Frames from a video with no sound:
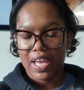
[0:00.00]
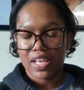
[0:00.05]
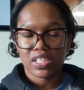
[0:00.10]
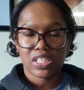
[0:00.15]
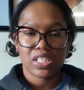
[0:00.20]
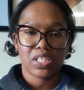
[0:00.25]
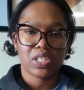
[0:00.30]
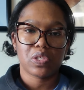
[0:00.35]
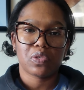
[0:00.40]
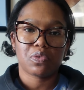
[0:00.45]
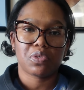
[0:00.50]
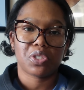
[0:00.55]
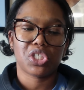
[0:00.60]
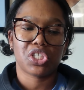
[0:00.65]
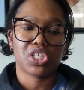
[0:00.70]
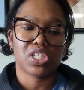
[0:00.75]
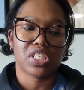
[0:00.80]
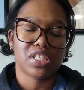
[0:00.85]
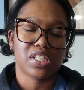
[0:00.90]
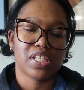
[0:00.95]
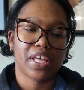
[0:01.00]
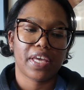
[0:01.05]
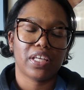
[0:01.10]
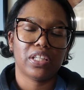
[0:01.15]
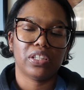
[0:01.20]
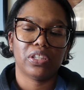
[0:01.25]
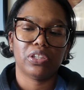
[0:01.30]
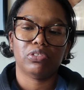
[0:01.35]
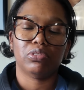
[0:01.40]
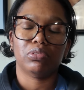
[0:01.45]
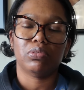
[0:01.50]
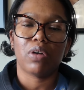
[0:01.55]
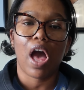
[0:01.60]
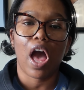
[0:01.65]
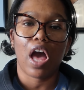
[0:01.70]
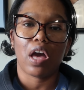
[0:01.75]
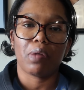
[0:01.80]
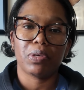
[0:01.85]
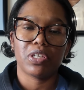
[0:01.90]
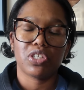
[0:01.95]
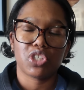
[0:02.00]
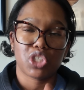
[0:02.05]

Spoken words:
Etsy store is just like a little hobby